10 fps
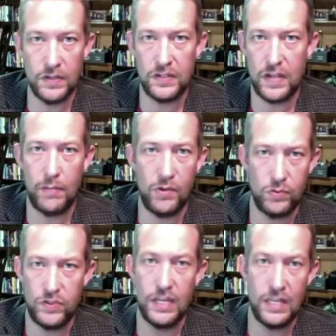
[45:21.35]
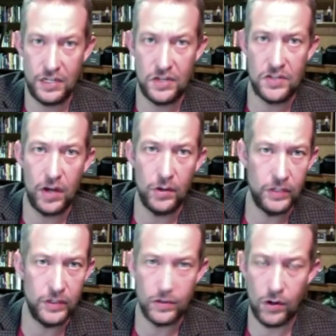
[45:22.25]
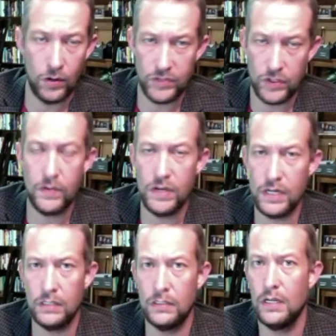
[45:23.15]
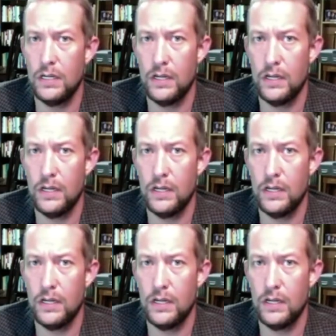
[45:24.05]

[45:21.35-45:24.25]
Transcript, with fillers: the Sabbath was they just huddled in their homes. No, they didn't.